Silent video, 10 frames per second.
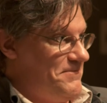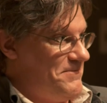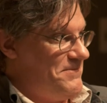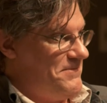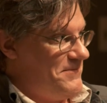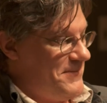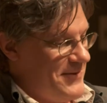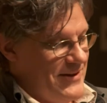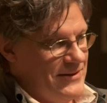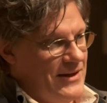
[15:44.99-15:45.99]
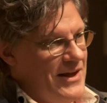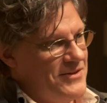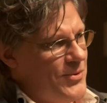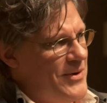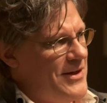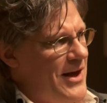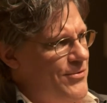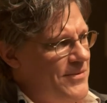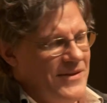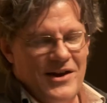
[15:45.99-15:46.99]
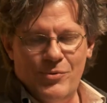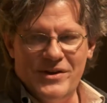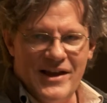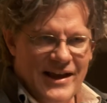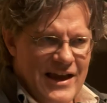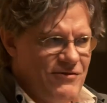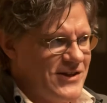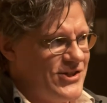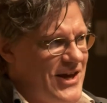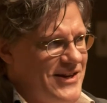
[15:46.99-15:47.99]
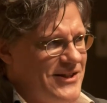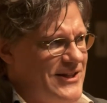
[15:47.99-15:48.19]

Hmm so we, I, it was, it gave us a chance.